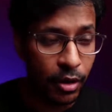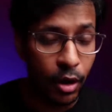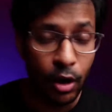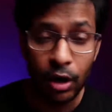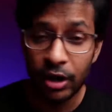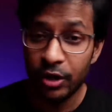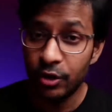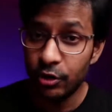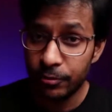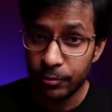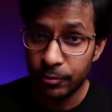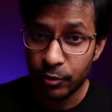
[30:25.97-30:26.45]

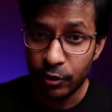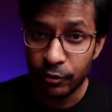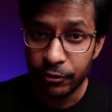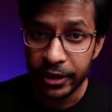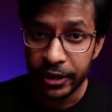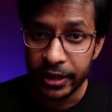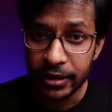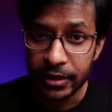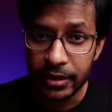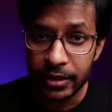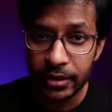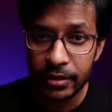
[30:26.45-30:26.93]
Hollywood
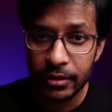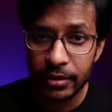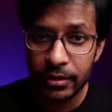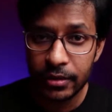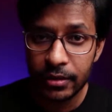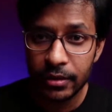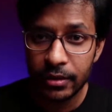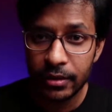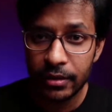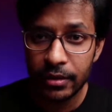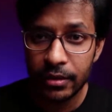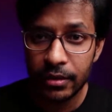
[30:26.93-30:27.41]
movies.
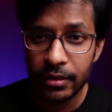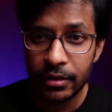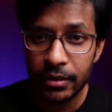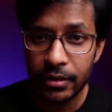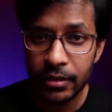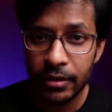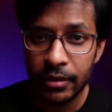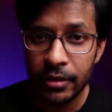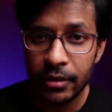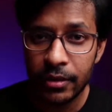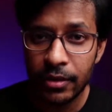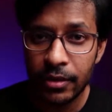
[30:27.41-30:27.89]

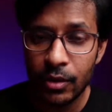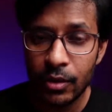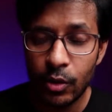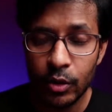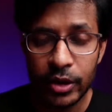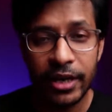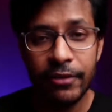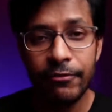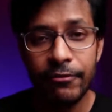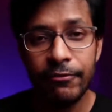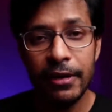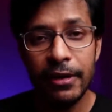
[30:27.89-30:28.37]

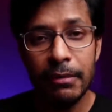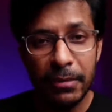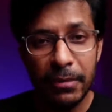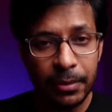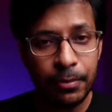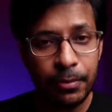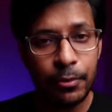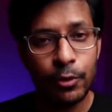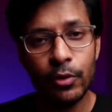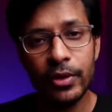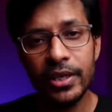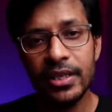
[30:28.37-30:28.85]
Okay,
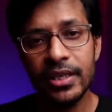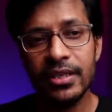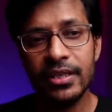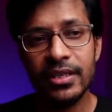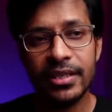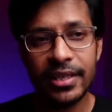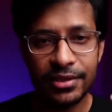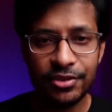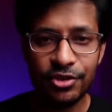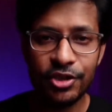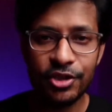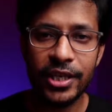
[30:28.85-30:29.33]
Filmic Pro is
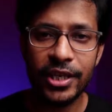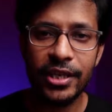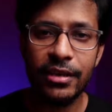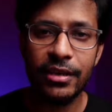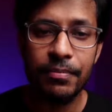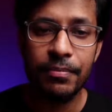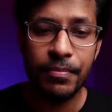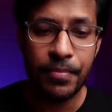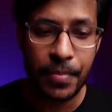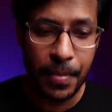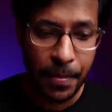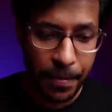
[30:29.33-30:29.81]
such
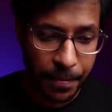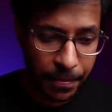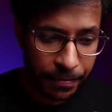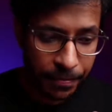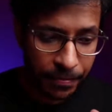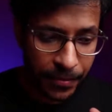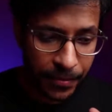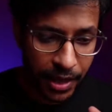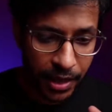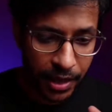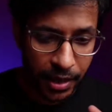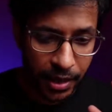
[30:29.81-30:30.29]
a
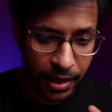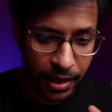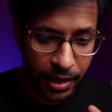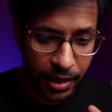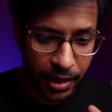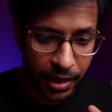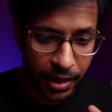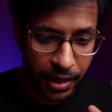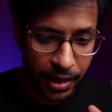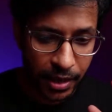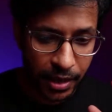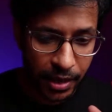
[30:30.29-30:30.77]

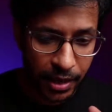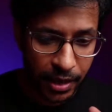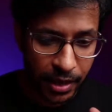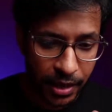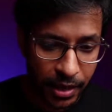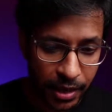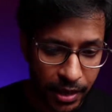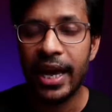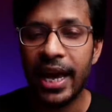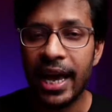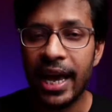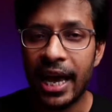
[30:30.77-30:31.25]

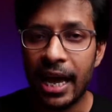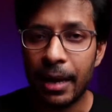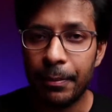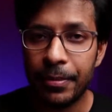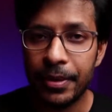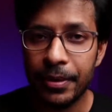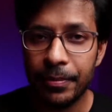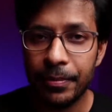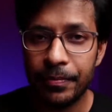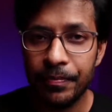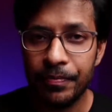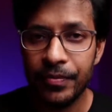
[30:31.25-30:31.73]
well-known
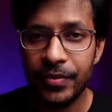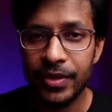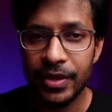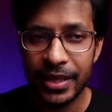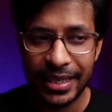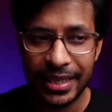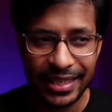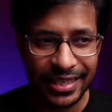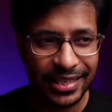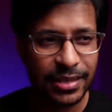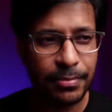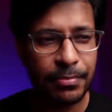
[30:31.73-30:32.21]
app.
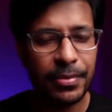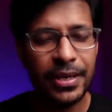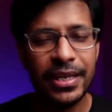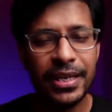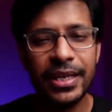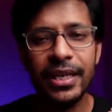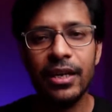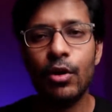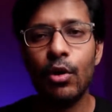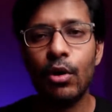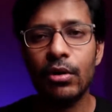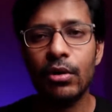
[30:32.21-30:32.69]
It is a
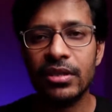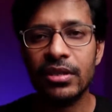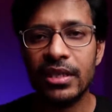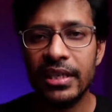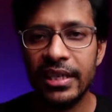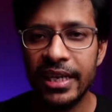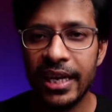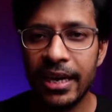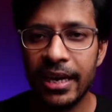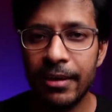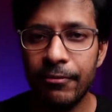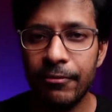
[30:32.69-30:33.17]
pretty
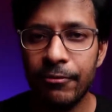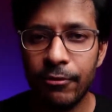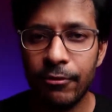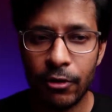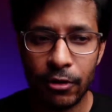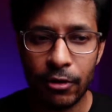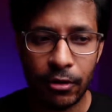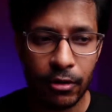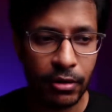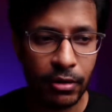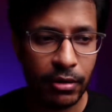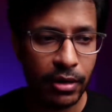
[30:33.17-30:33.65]
costly app
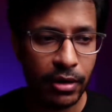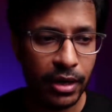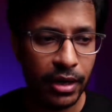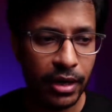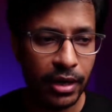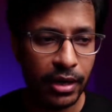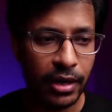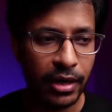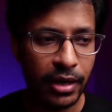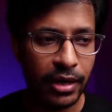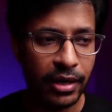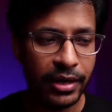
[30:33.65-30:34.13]
for
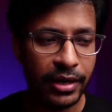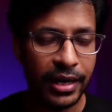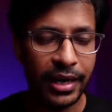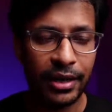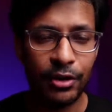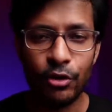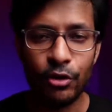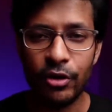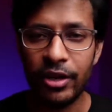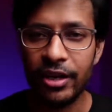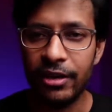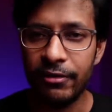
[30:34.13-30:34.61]
an
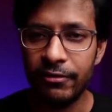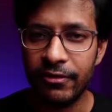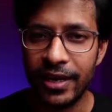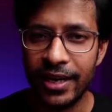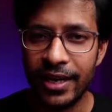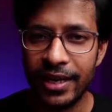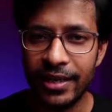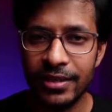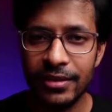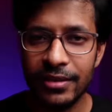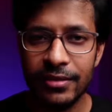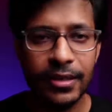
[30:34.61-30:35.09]
Android
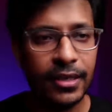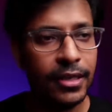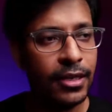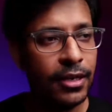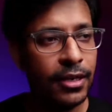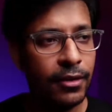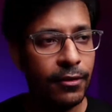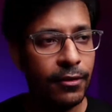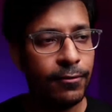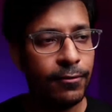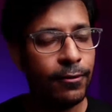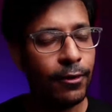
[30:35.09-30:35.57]
device,
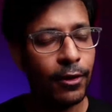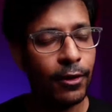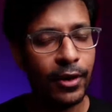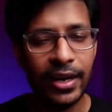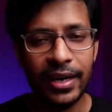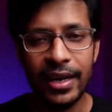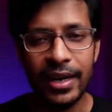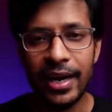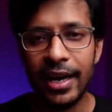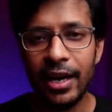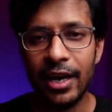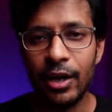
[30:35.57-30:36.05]
for
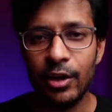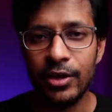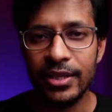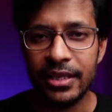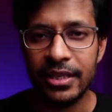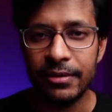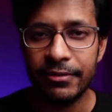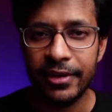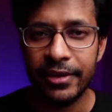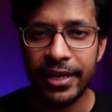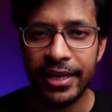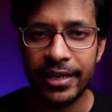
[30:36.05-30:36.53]
an iOS
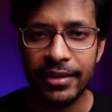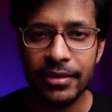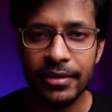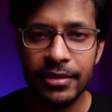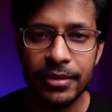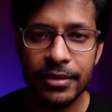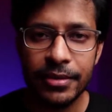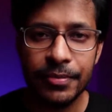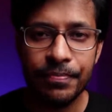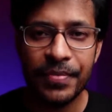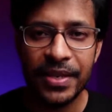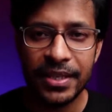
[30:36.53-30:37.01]

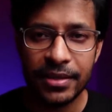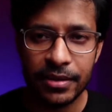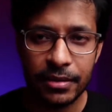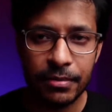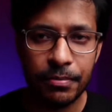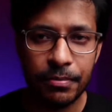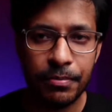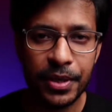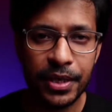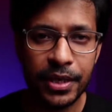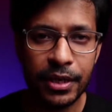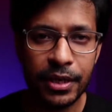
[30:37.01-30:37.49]
device.
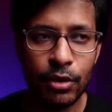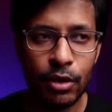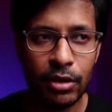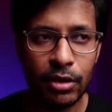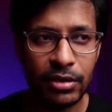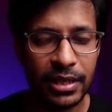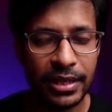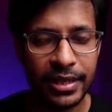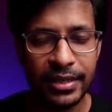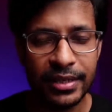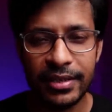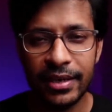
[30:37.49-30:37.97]
It's pretty
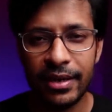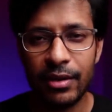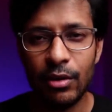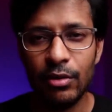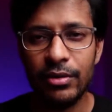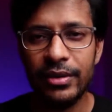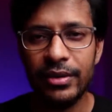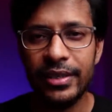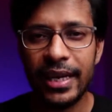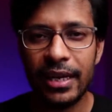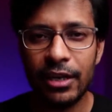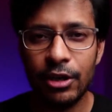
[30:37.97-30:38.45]
costly. It's
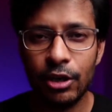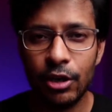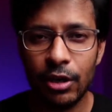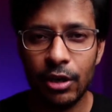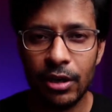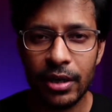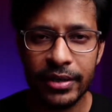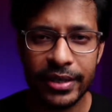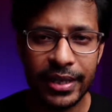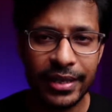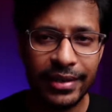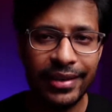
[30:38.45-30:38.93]
around
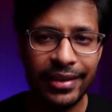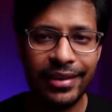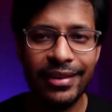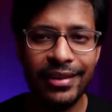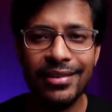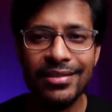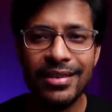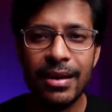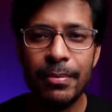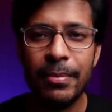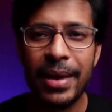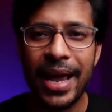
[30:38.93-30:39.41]
$10, and
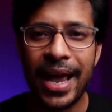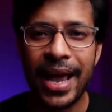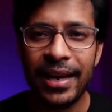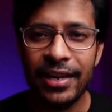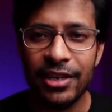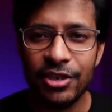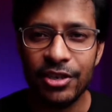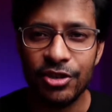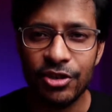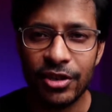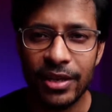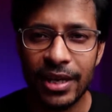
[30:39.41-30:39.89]
there are some
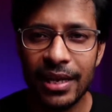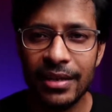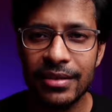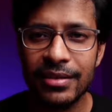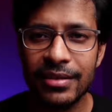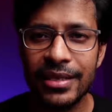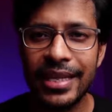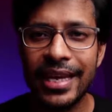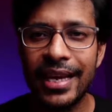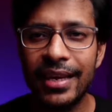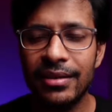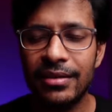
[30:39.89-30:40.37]
additional
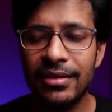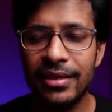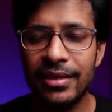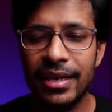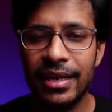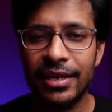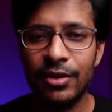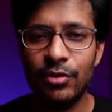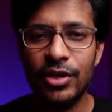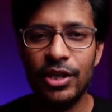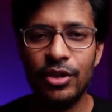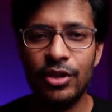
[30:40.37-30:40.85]
things
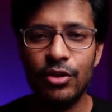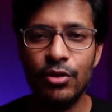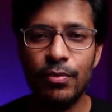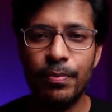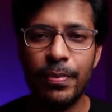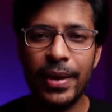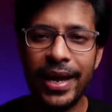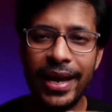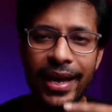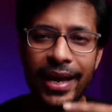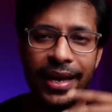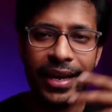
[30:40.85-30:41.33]
that you need to
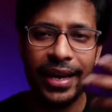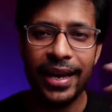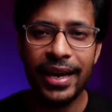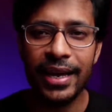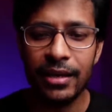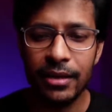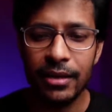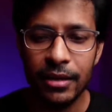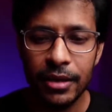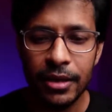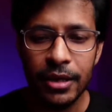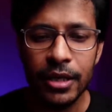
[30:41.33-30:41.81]
pay
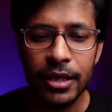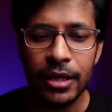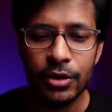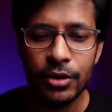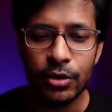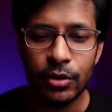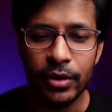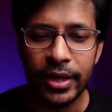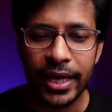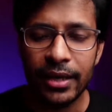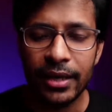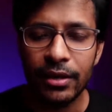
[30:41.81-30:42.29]
again
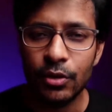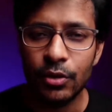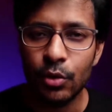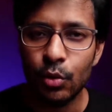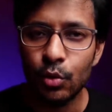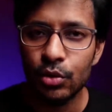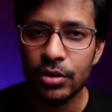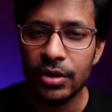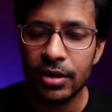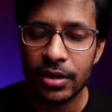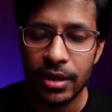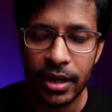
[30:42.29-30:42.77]
to get
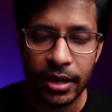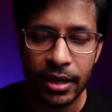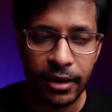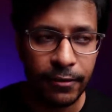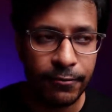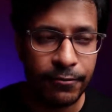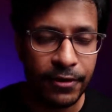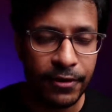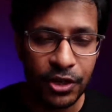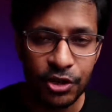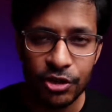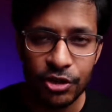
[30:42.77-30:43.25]
those
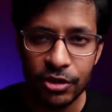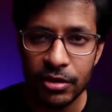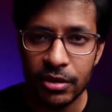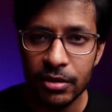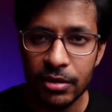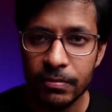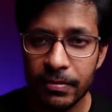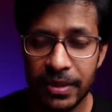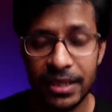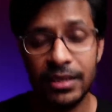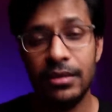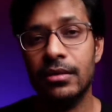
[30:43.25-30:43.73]

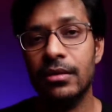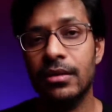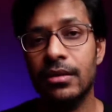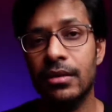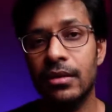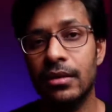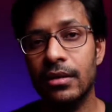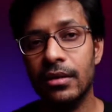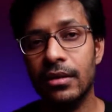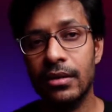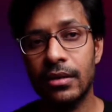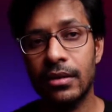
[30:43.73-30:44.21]
features. But
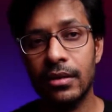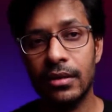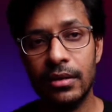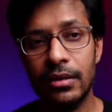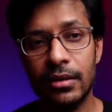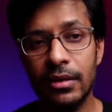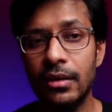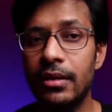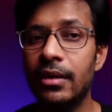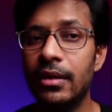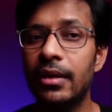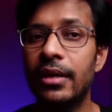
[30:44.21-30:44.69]

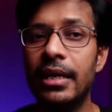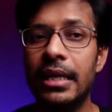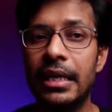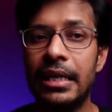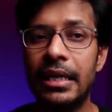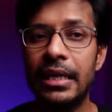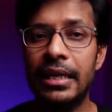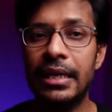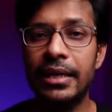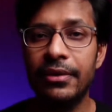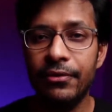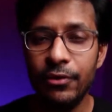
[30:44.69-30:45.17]

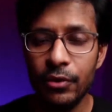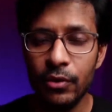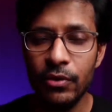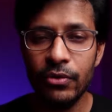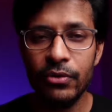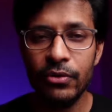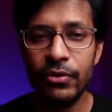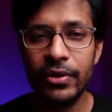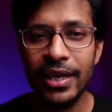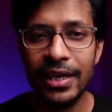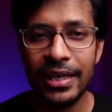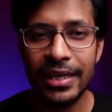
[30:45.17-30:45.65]
if
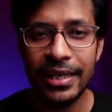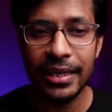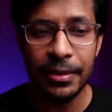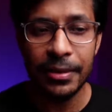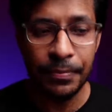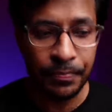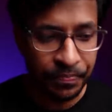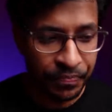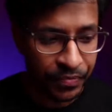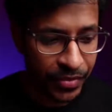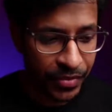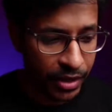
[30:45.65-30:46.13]
you're
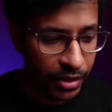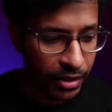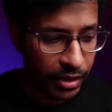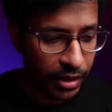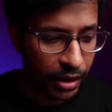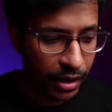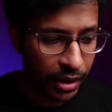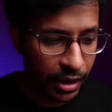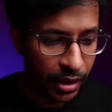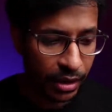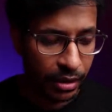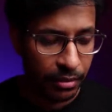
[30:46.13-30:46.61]
really
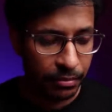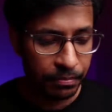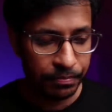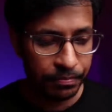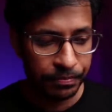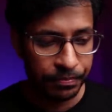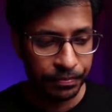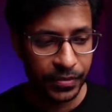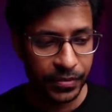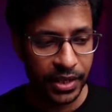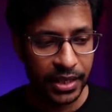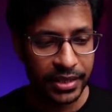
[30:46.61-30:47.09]

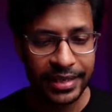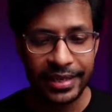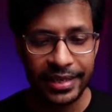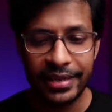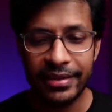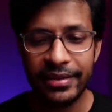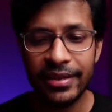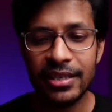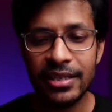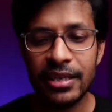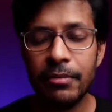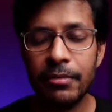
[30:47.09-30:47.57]

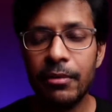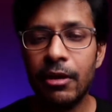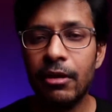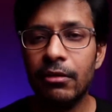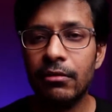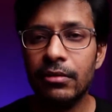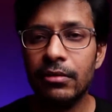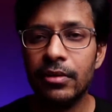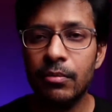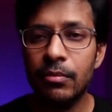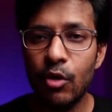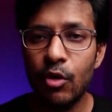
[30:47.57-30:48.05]
serious
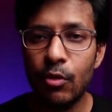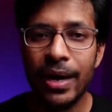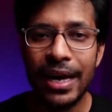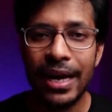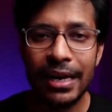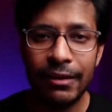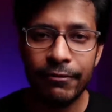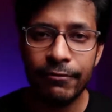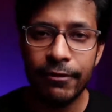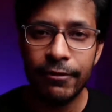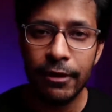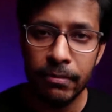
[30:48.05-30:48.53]
about
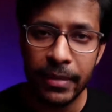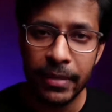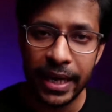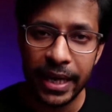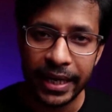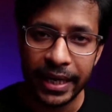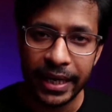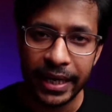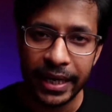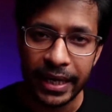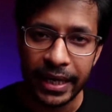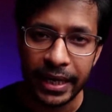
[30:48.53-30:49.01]
mobile
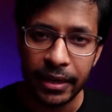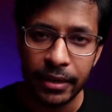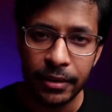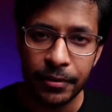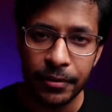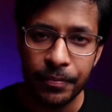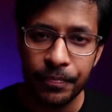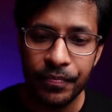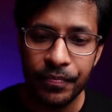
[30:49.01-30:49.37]
filmmaking,